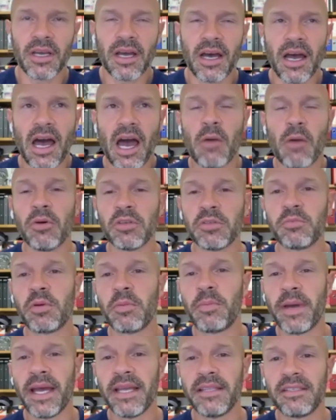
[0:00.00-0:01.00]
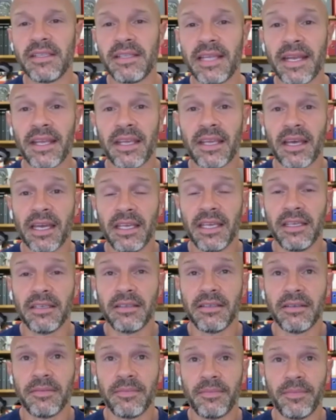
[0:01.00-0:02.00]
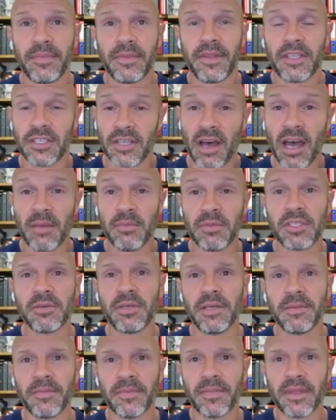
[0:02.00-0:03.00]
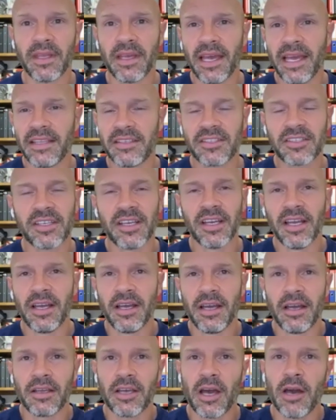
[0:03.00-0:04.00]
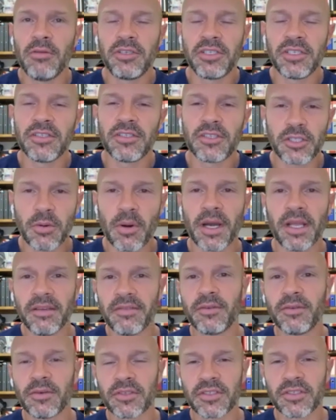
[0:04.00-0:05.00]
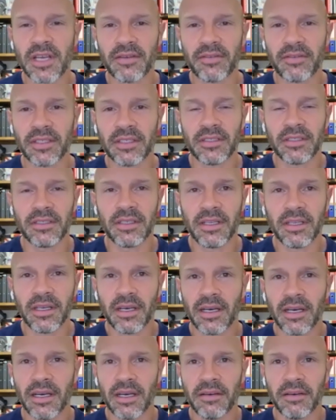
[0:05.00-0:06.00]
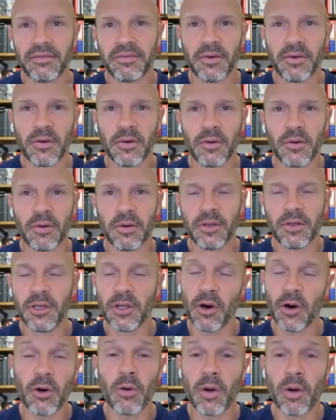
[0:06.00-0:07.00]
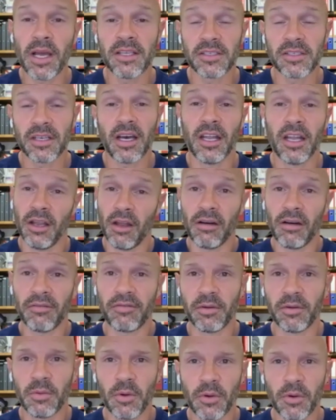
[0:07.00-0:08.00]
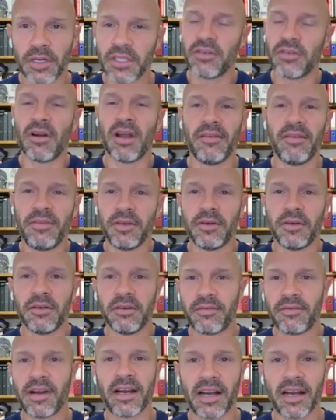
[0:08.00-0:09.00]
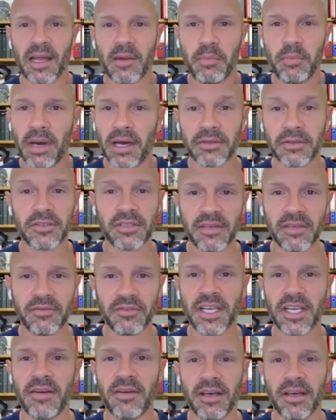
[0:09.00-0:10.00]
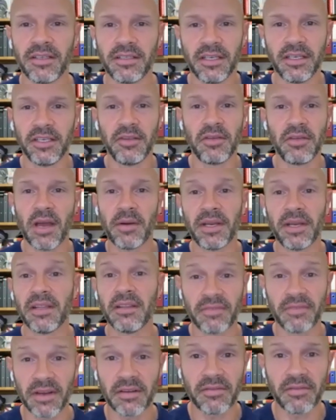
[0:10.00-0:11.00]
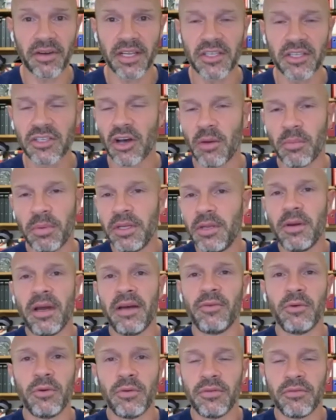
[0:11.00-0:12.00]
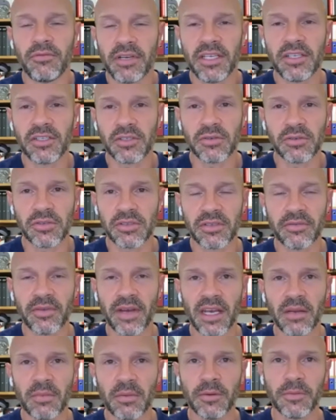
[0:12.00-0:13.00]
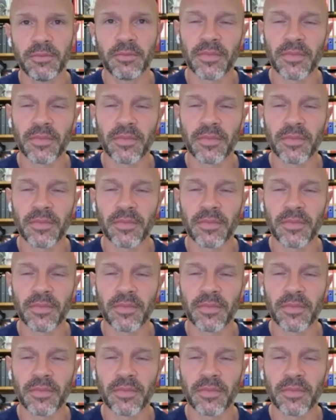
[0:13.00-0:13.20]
I wasn't prepared to dedicate the time to it. It's coaching's 24/7 for not always a lot of reward. It's all right if you're Frank Lampard or Steven Gerrard, you go in at the very, very top and you have all the resources available.